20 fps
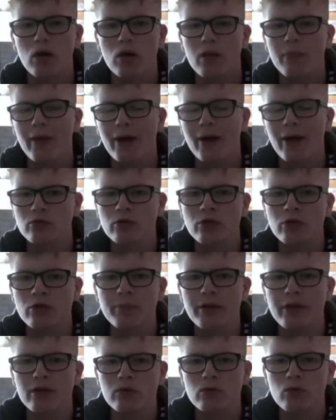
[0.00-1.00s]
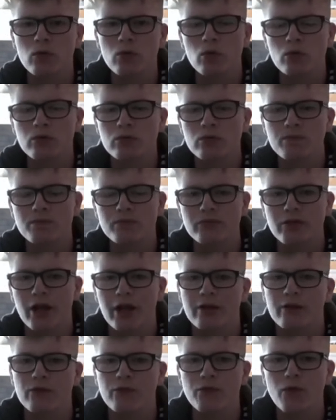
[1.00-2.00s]
that's going to be a good
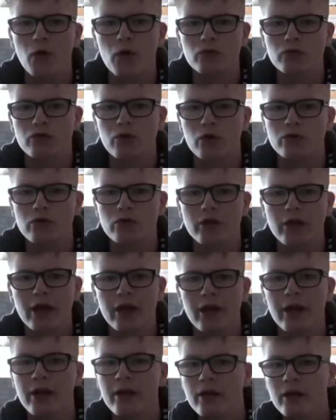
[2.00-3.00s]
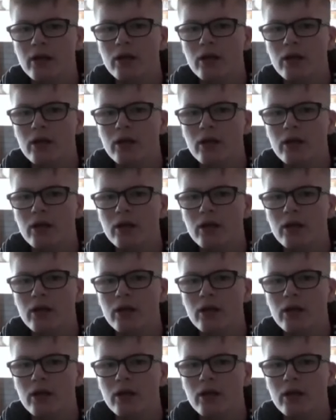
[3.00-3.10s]
test for Josh Kay.